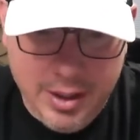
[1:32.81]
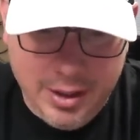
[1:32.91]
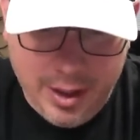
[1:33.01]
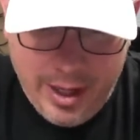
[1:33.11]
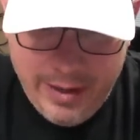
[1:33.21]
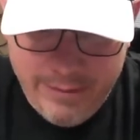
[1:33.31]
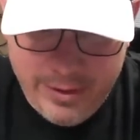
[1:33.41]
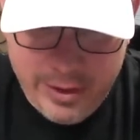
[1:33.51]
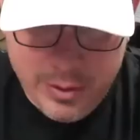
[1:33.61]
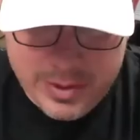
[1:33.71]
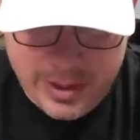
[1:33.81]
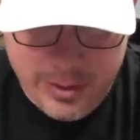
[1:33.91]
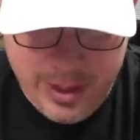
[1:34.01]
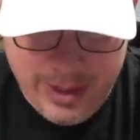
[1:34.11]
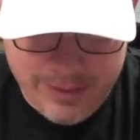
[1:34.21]
live videos. I know
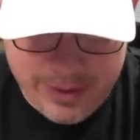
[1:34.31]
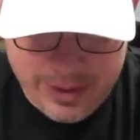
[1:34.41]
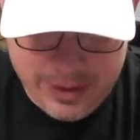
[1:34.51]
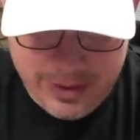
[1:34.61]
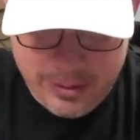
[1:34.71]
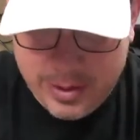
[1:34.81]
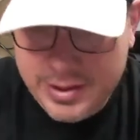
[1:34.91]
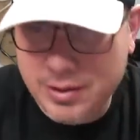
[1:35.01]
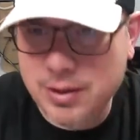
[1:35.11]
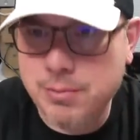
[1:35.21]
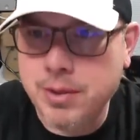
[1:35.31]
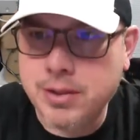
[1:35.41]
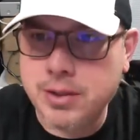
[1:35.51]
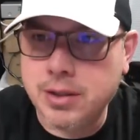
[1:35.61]
I haven't done anything recently, but